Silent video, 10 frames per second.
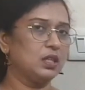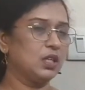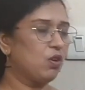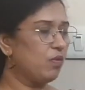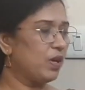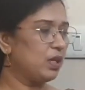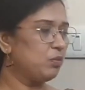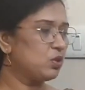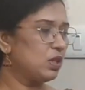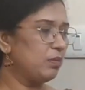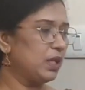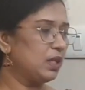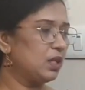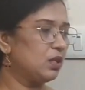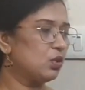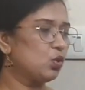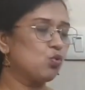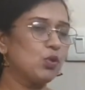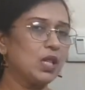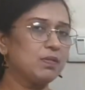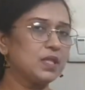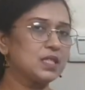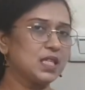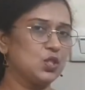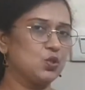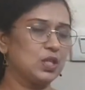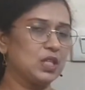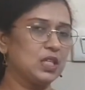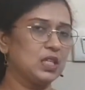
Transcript: they converted Muslim in 12th century.